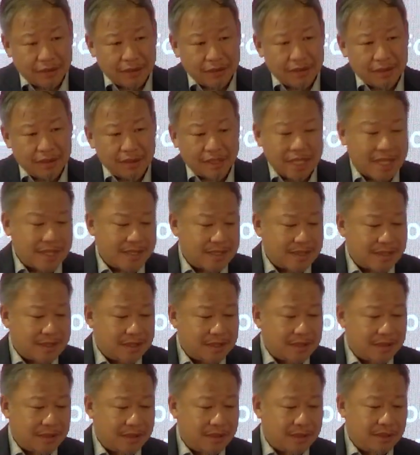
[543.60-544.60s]
tested,
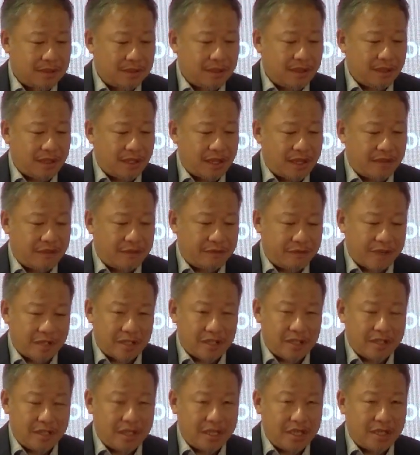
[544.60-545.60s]
and
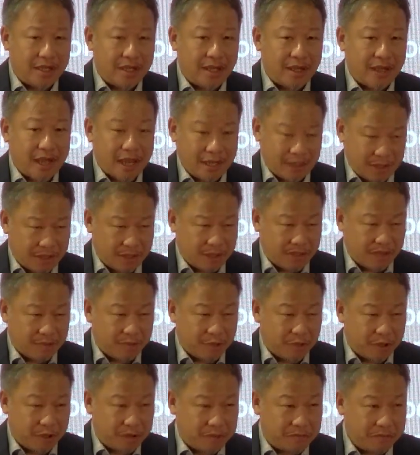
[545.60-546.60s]
finally acted
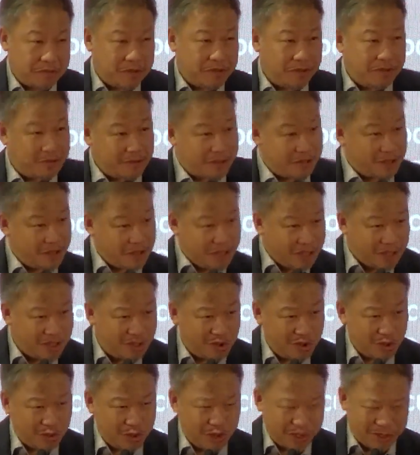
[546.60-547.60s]
upon. Just
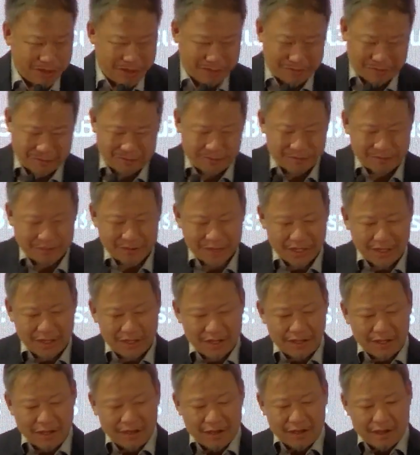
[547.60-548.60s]
do it.
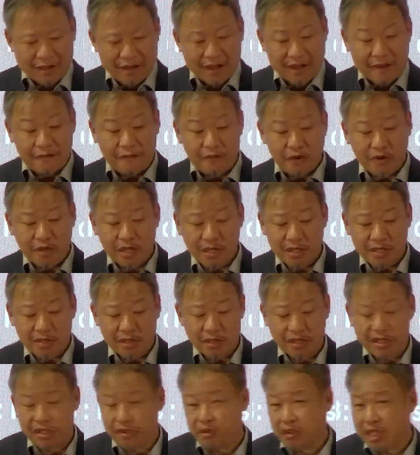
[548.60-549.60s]
And focus on the
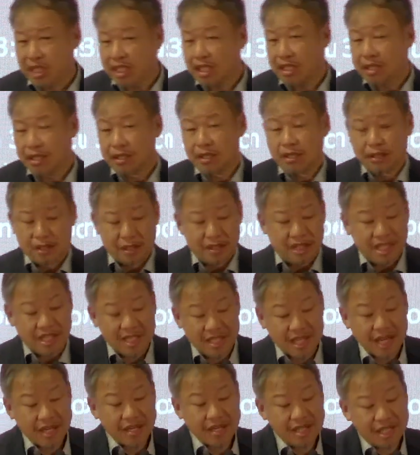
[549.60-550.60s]
unique
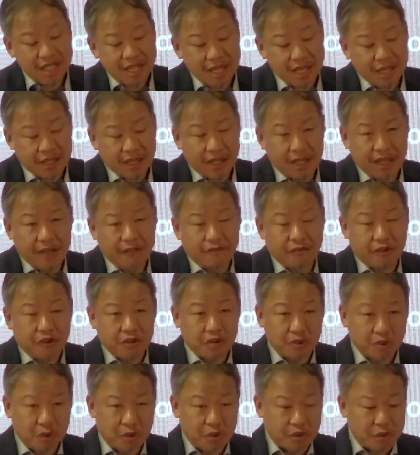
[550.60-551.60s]
design DNA for
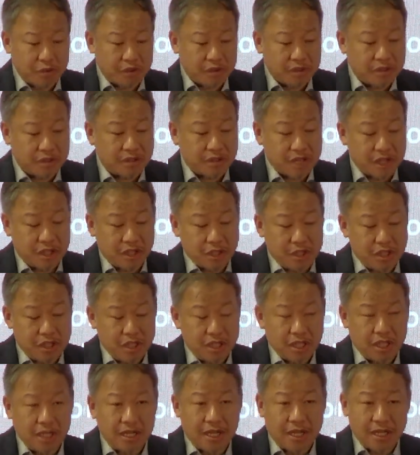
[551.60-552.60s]
growth,
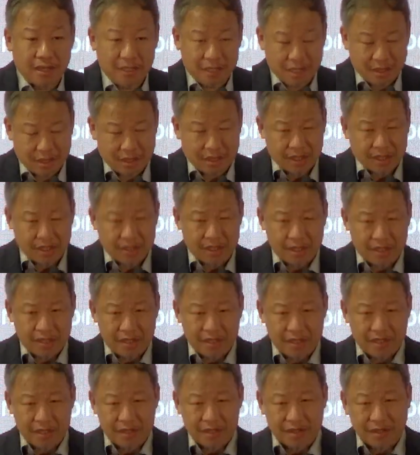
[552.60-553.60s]
strategy, and data
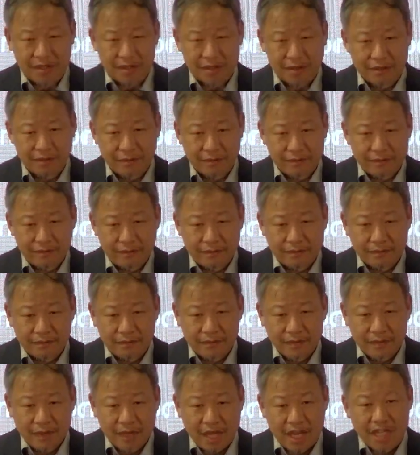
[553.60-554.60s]
analysis.
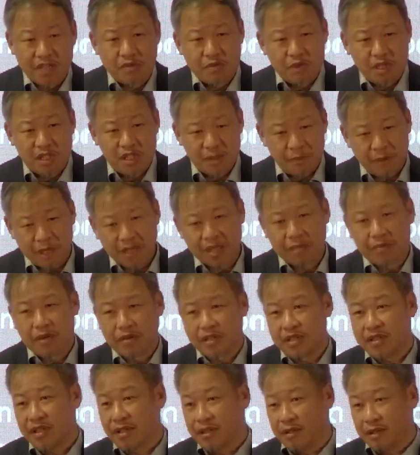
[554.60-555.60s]
As we speak about
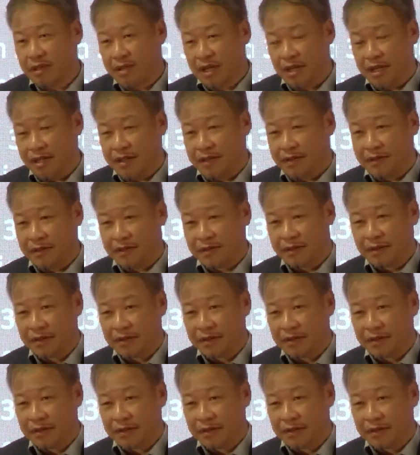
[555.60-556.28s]
Saradise